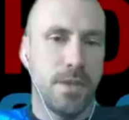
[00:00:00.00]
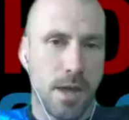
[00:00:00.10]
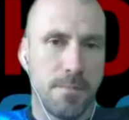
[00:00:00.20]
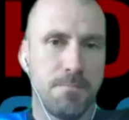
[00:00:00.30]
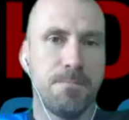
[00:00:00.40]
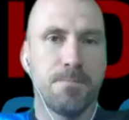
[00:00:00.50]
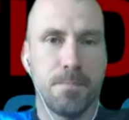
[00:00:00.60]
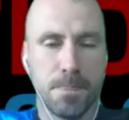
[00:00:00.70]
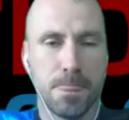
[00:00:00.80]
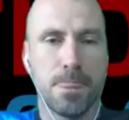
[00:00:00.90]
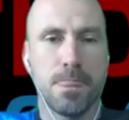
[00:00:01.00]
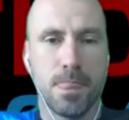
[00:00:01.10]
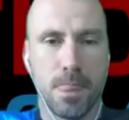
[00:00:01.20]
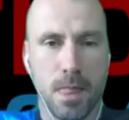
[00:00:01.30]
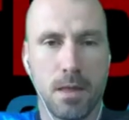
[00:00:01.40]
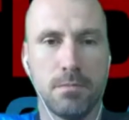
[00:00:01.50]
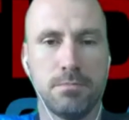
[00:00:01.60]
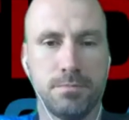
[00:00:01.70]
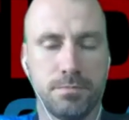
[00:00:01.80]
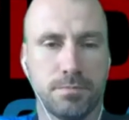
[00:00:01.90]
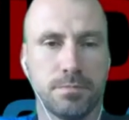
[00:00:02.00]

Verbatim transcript: yeah. flow. Like, you know, that's, I think that's number